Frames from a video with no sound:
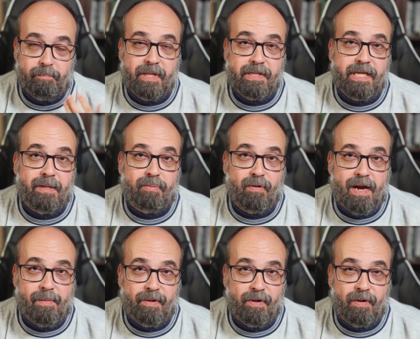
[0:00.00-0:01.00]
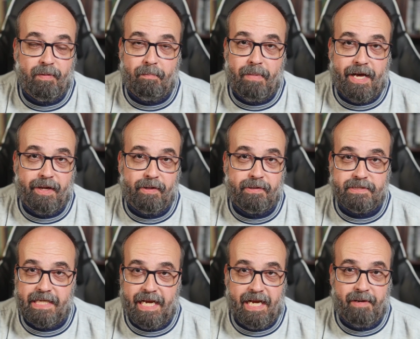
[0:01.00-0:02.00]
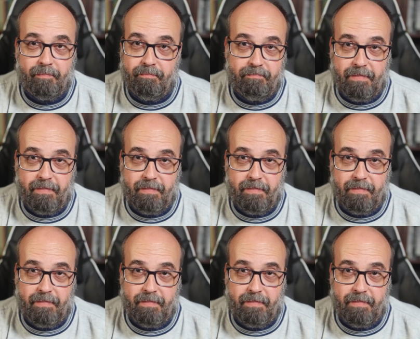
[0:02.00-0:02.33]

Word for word: billion parameter models and